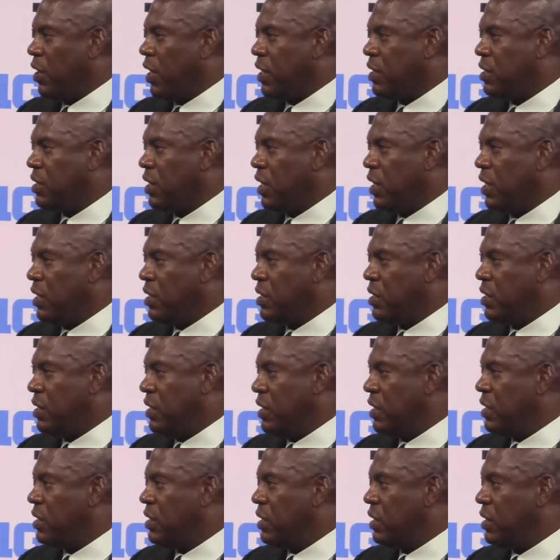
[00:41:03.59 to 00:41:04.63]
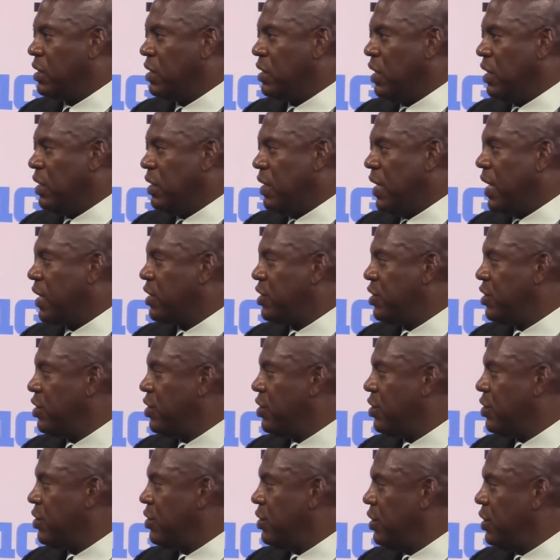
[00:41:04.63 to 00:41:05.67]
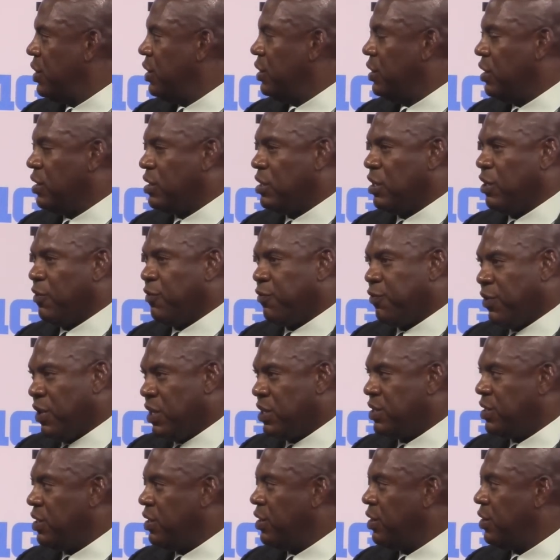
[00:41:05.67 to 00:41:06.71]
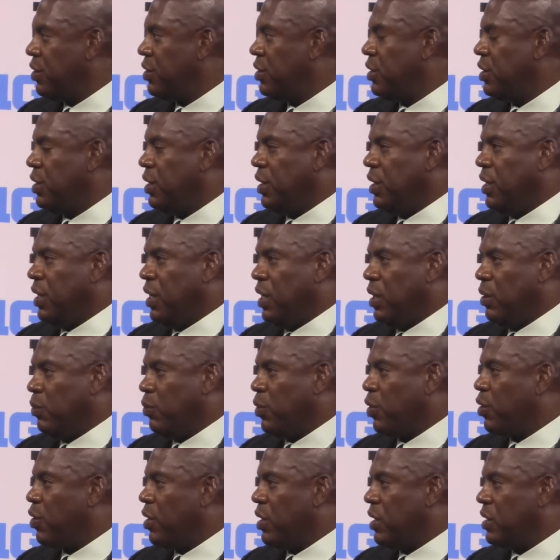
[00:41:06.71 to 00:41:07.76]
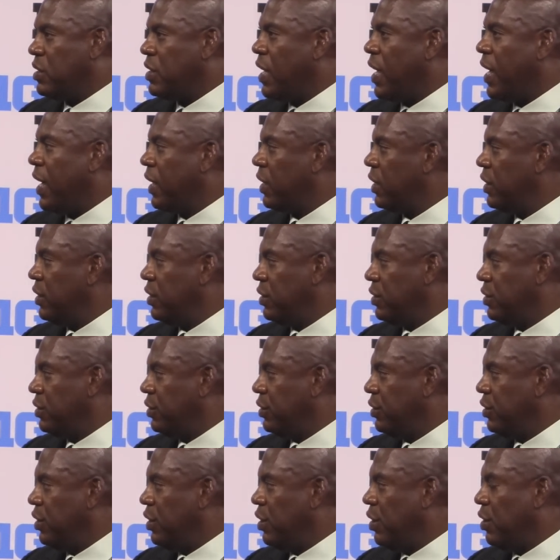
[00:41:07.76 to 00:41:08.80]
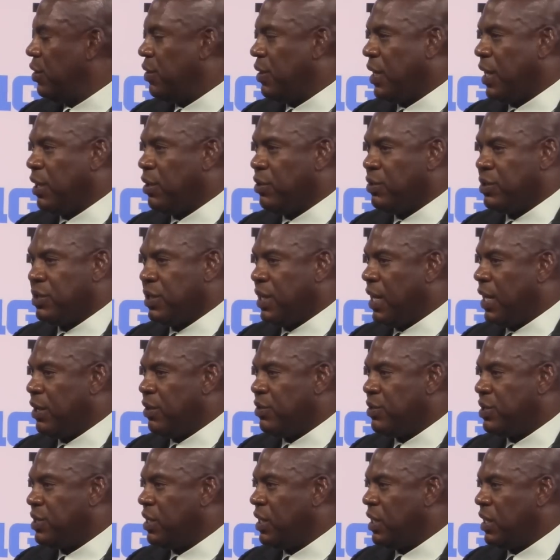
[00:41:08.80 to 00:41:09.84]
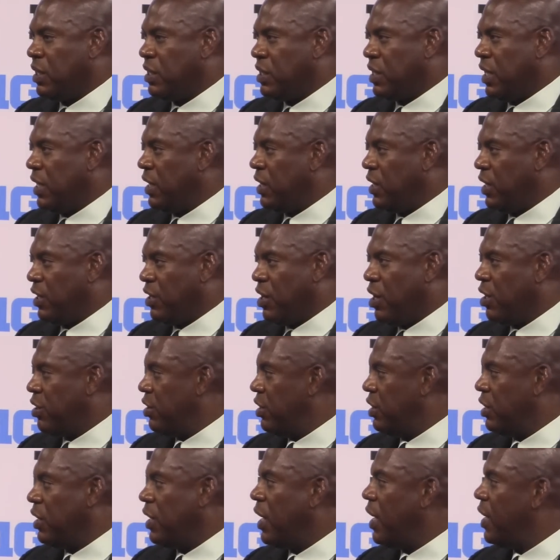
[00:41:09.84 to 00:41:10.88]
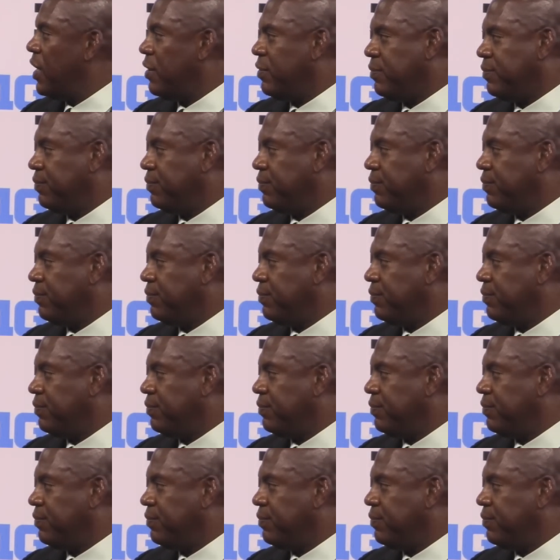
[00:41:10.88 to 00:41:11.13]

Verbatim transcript: I see it as this is the next year. This is a fresh year, and we're going to attack it. You know, I don't. I don't see it as anything other than that.